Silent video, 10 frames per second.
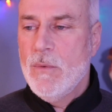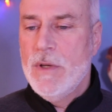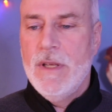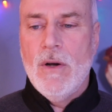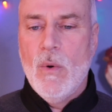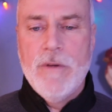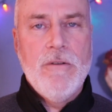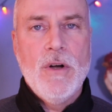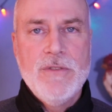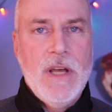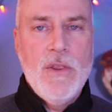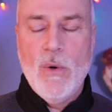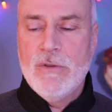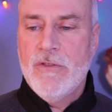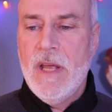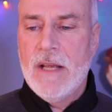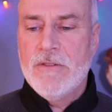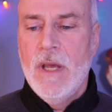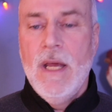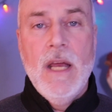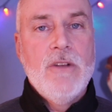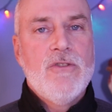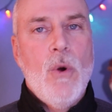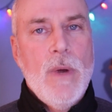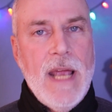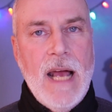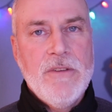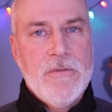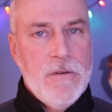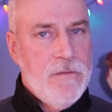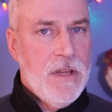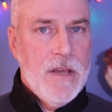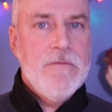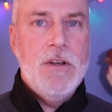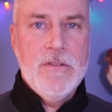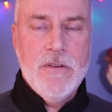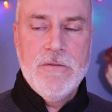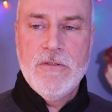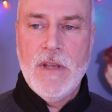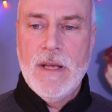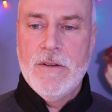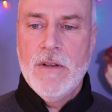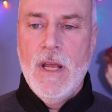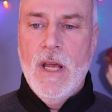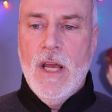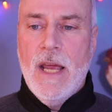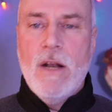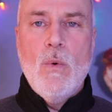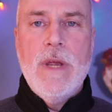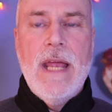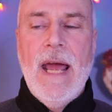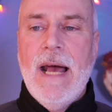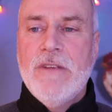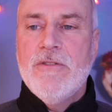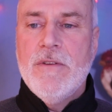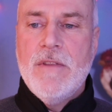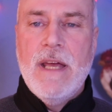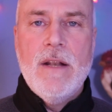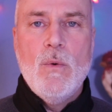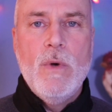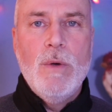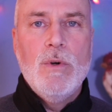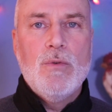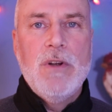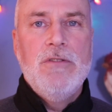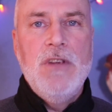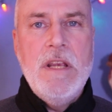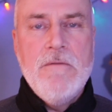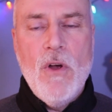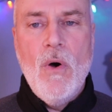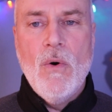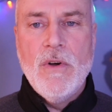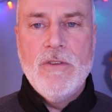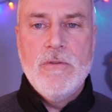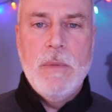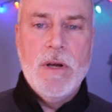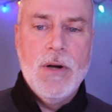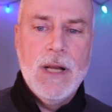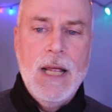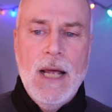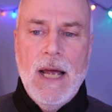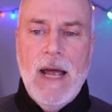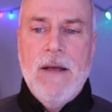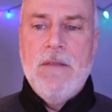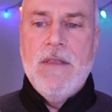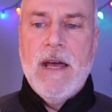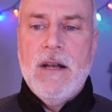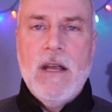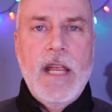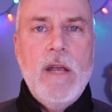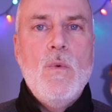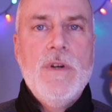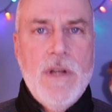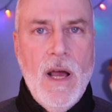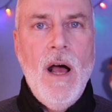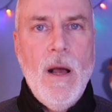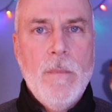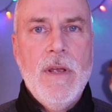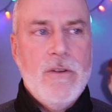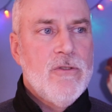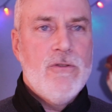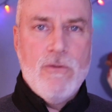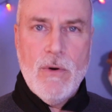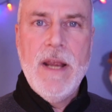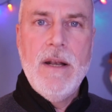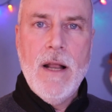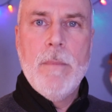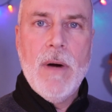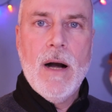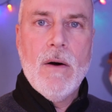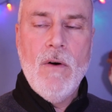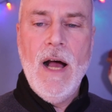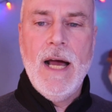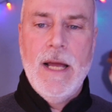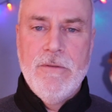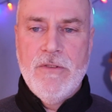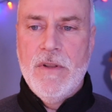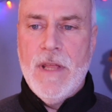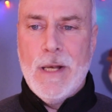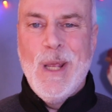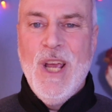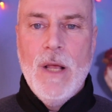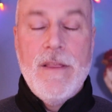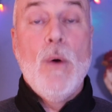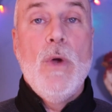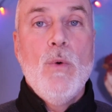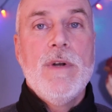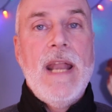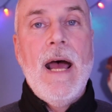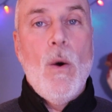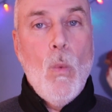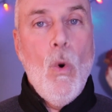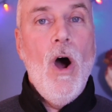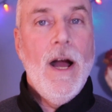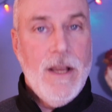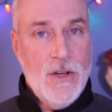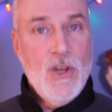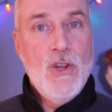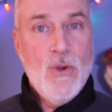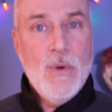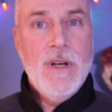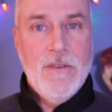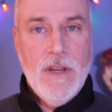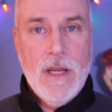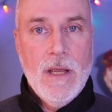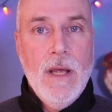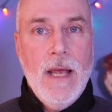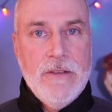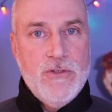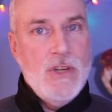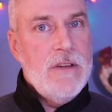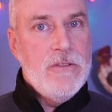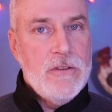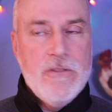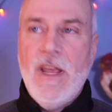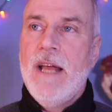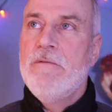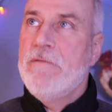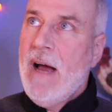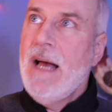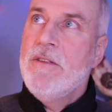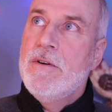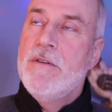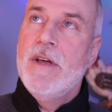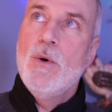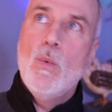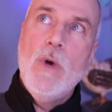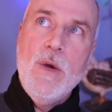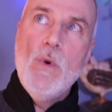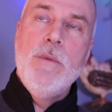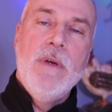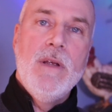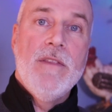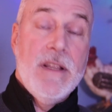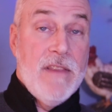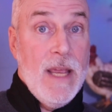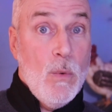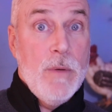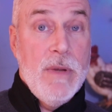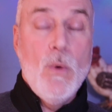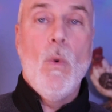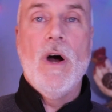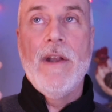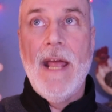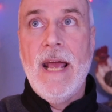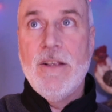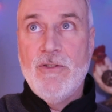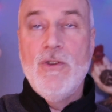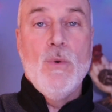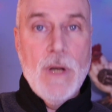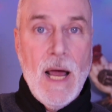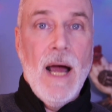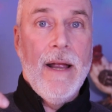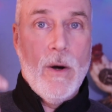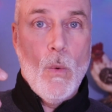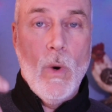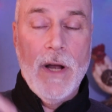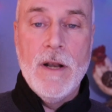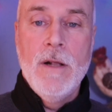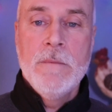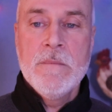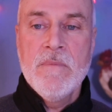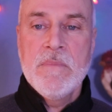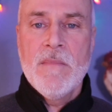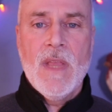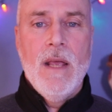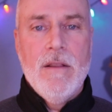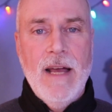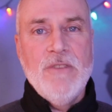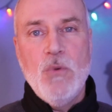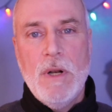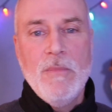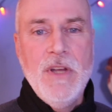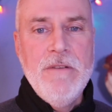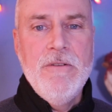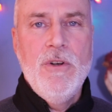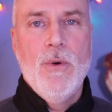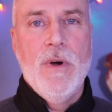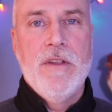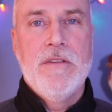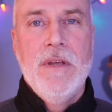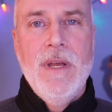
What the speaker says: We've all done those things. And so we ask for forgiveness of sin, and we ask that we would receive the Holy Spirit, and that He would come and straighten up our lives, and that we would now walk in unity. As Jesus said, Father, that we would be, that they would be one as You and I are one. That's what I'm leaving you with.